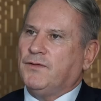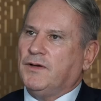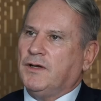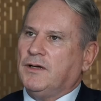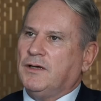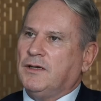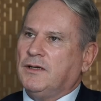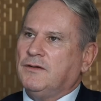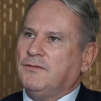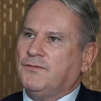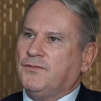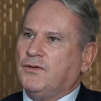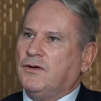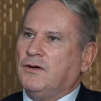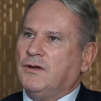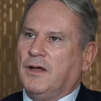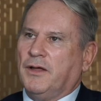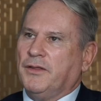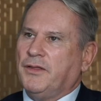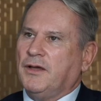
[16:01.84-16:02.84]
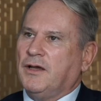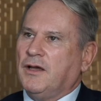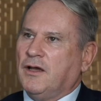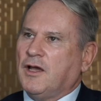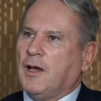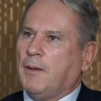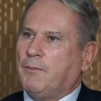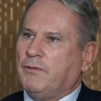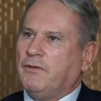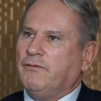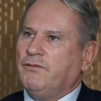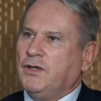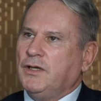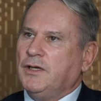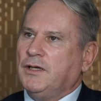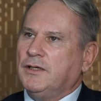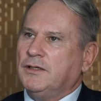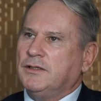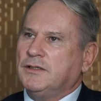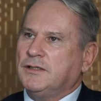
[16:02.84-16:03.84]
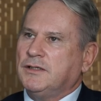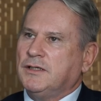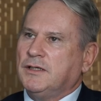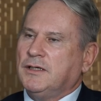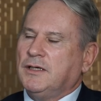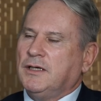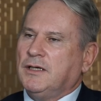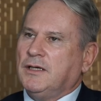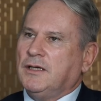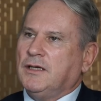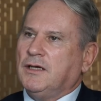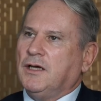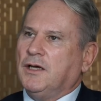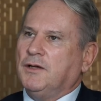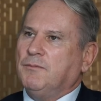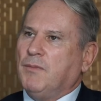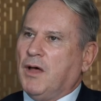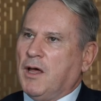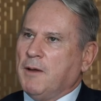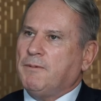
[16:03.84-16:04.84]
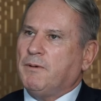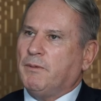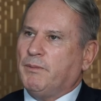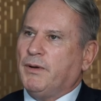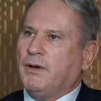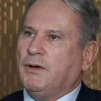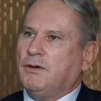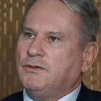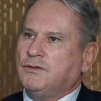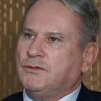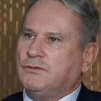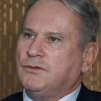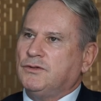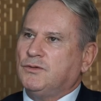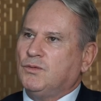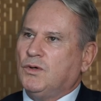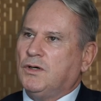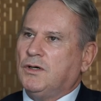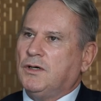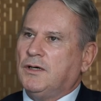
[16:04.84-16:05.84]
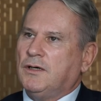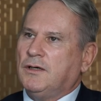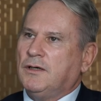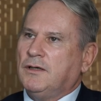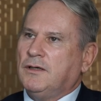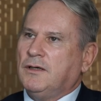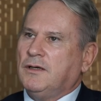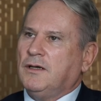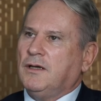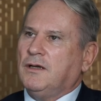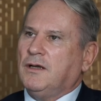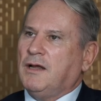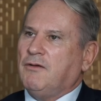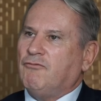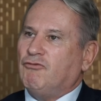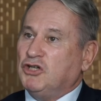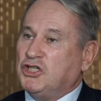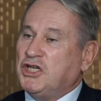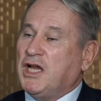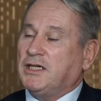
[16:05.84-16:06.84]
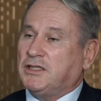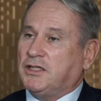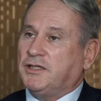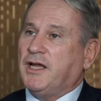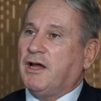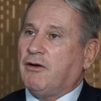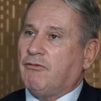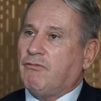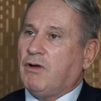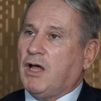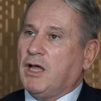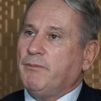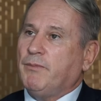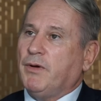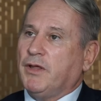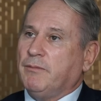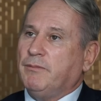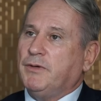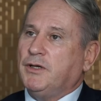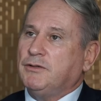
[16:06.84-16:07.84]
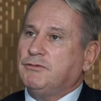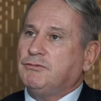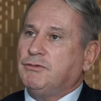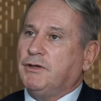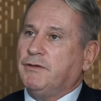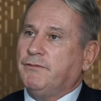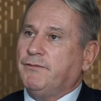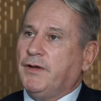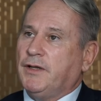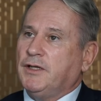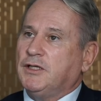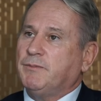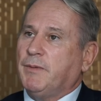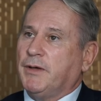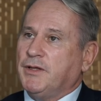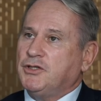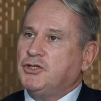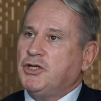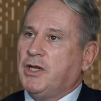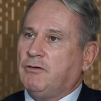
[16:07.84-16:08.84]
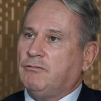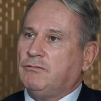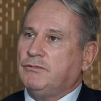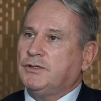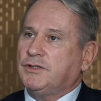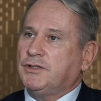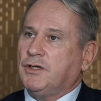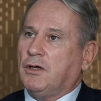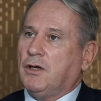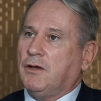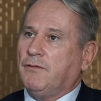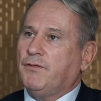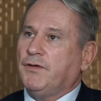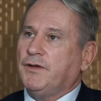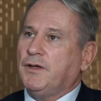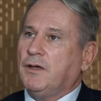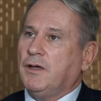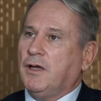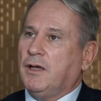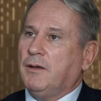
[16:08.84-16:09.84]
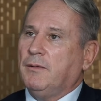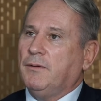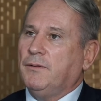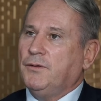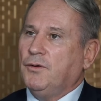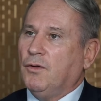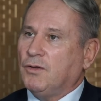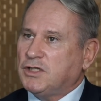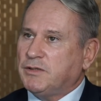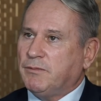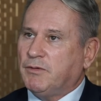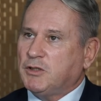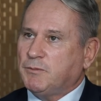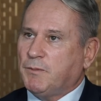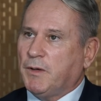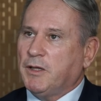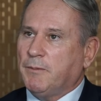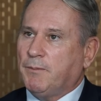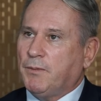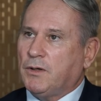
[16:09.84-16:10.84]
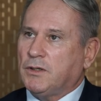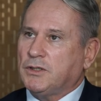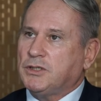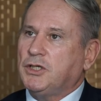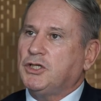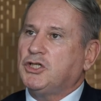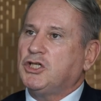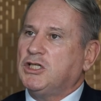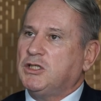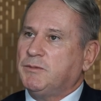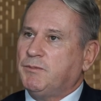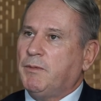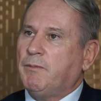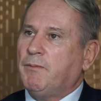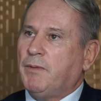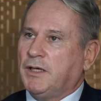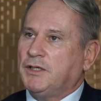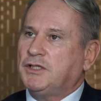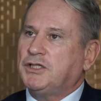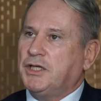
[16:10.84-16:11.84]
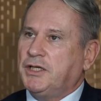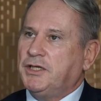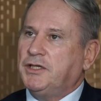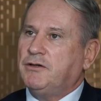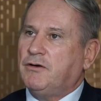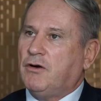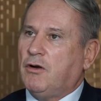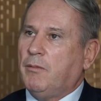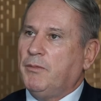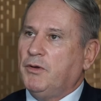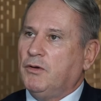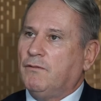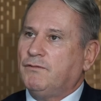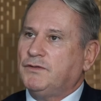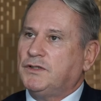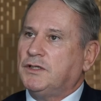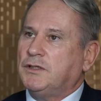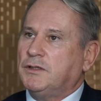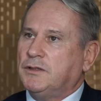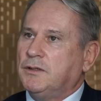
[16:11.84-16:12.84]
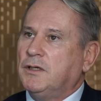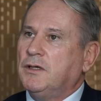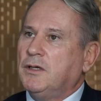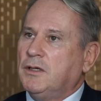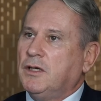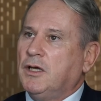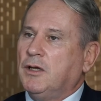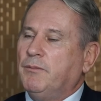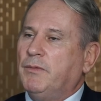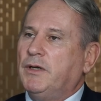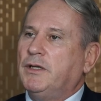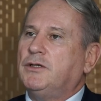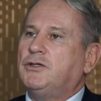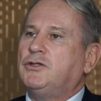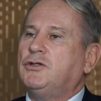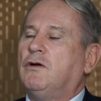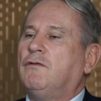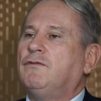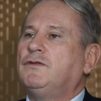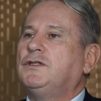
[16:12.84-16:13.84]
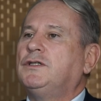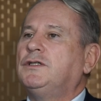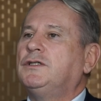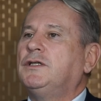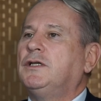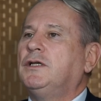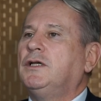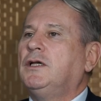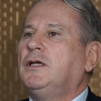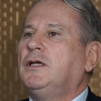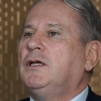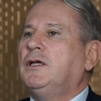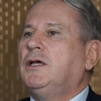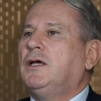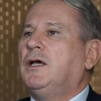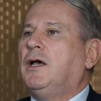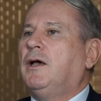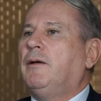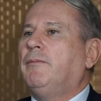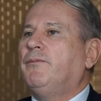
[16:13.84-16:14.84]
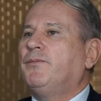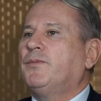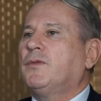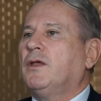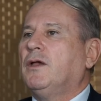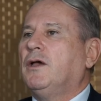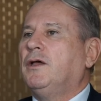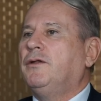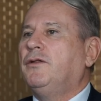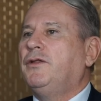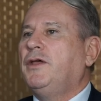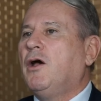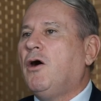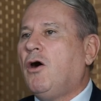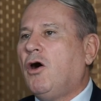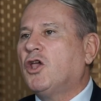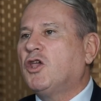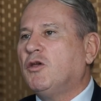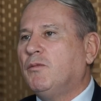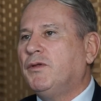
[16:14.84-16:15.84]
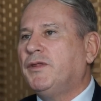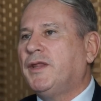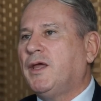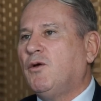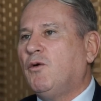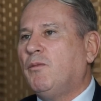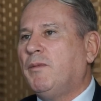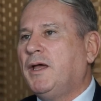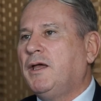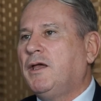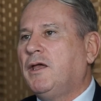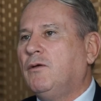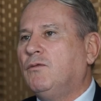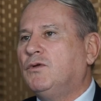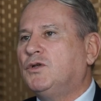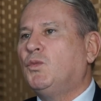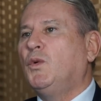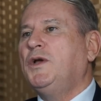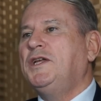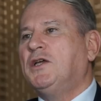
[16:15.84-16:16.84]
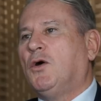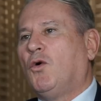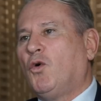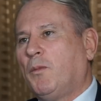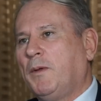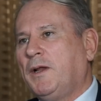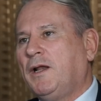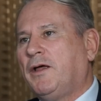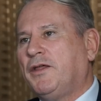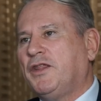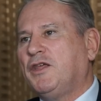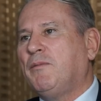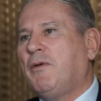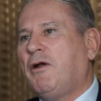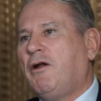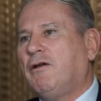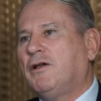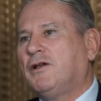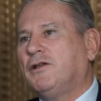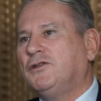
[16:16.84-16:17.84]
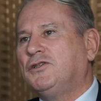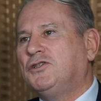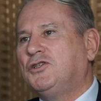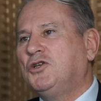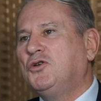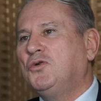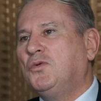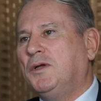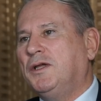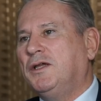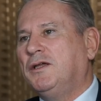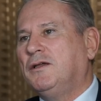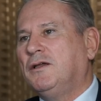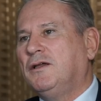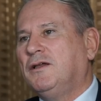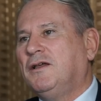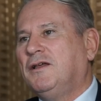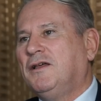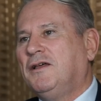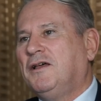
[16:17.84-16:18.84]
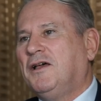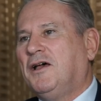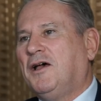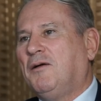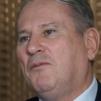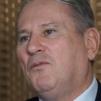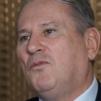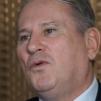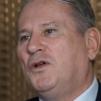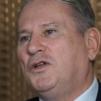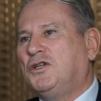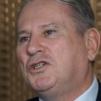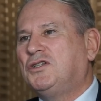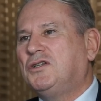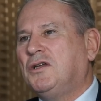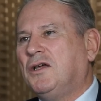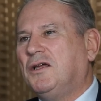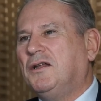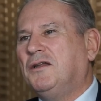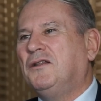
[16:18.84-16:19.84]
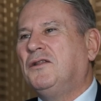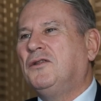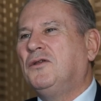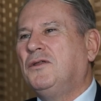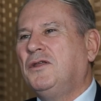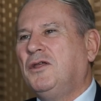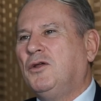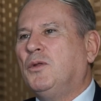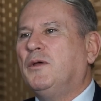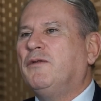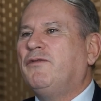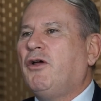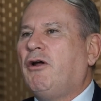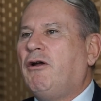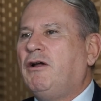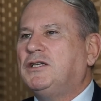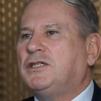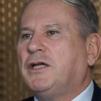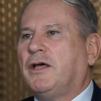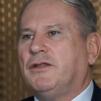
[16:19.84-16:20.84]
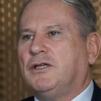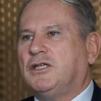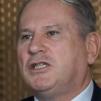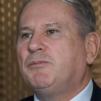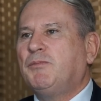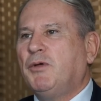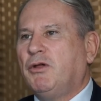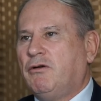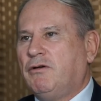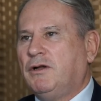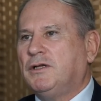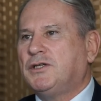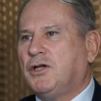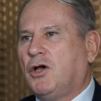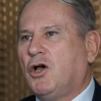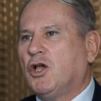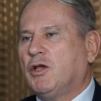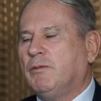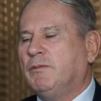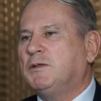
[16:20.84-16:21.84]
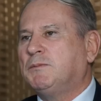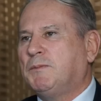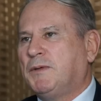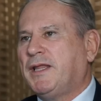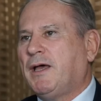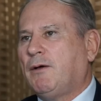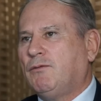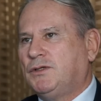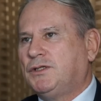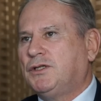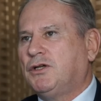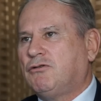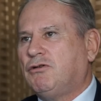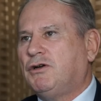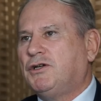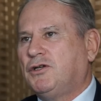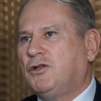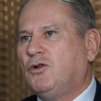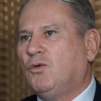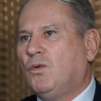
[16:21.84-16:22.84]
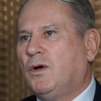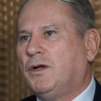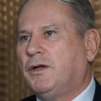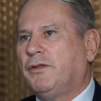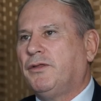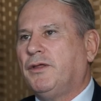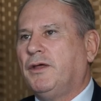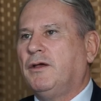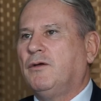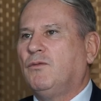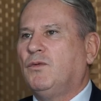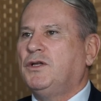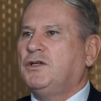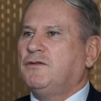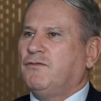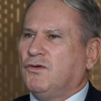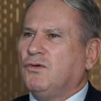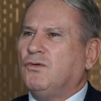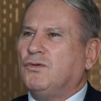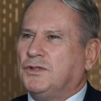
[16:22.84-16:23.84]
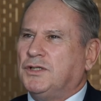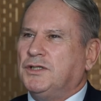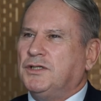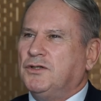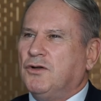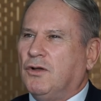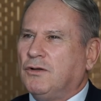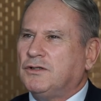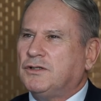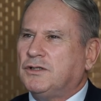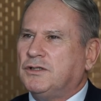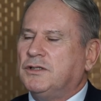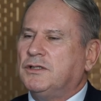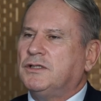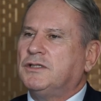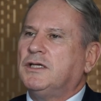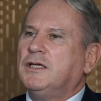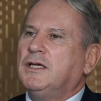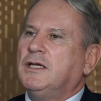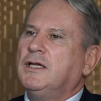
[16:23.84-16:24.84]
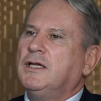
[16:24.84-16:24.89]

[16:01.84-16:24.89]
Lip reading: for I think a couple of years, and my proposals were rejected outright by the Ministry of Defence, by the General Staff, not so much by the politicians, but by senior army officers and military officers. And the argument they were making was, we don't want to be like the Americans, do we? The various other spurious arguments, but that was the critical one, I think, which of course is nonsense.